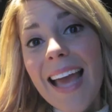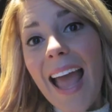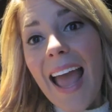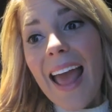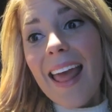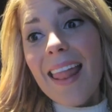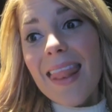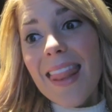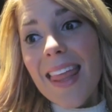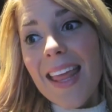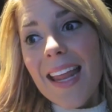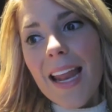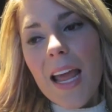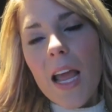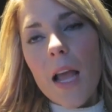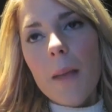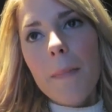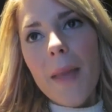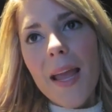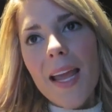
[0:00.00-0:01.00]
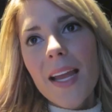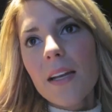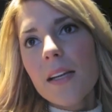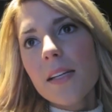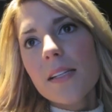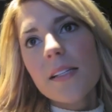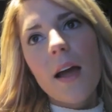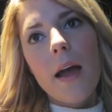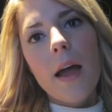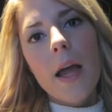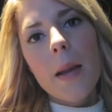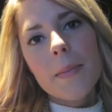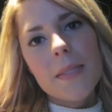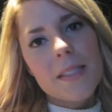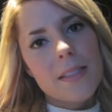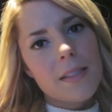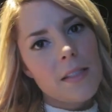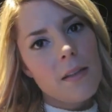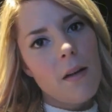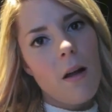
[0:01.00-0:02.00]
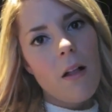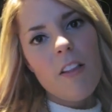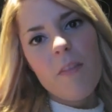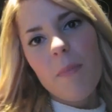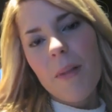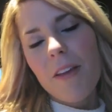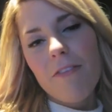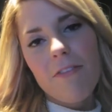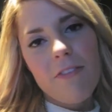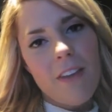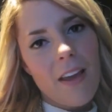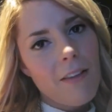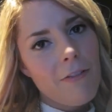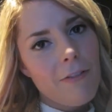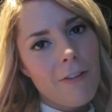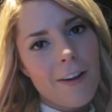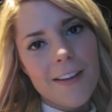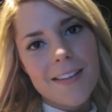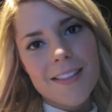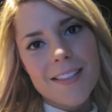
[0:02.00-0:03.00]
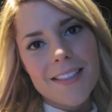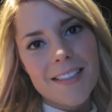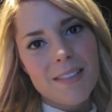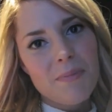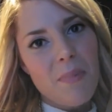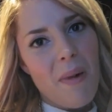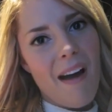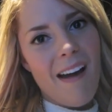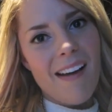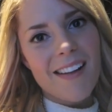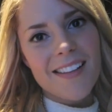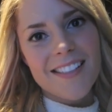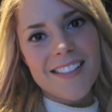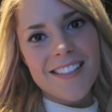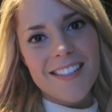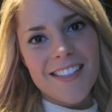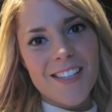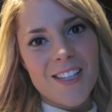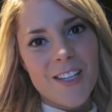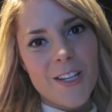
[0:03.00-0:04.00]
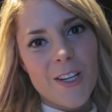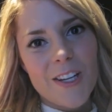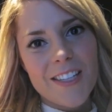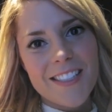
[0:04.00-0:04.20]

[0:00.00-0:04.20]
And then I made time to see all of my favorite spots in New York